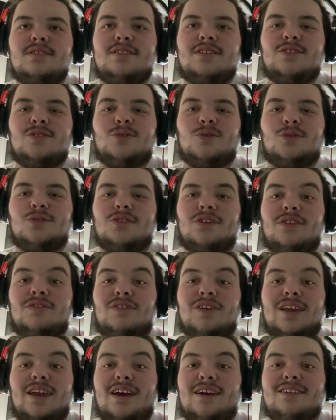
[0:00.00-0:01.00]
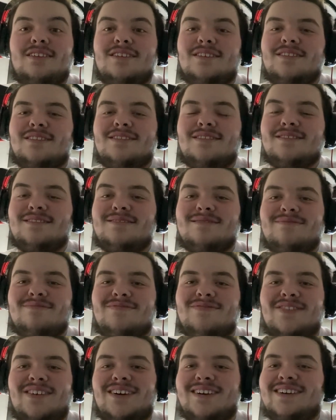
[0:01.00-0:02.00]
Discord's not even connecting.
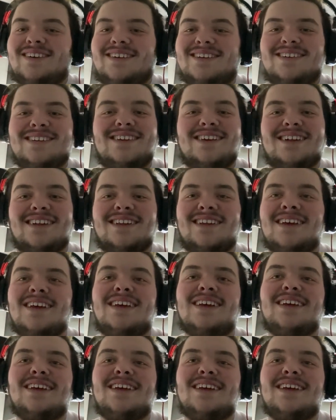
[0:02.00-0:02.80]
Fuck hell.